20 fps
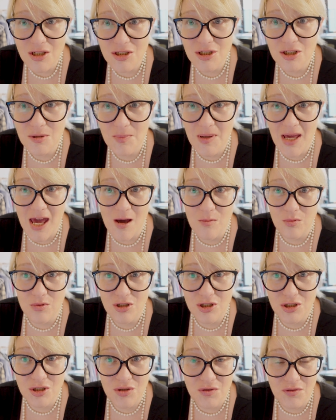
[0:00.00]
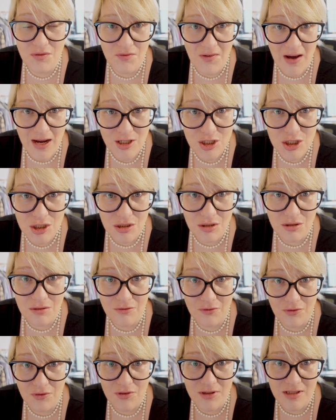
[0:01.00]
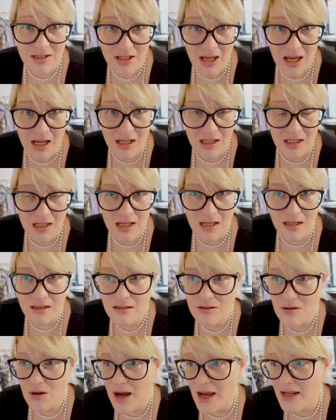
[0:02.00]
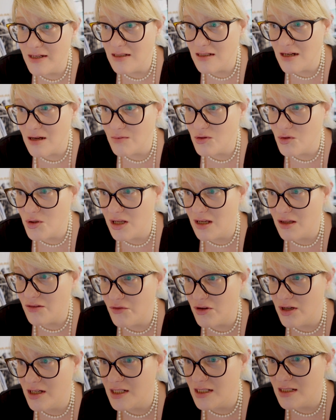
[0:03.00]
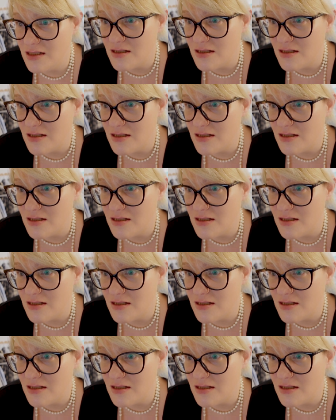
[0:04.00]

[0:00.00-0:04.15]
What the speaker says: to be able to do fashion for the second year. So I ended up doing 3D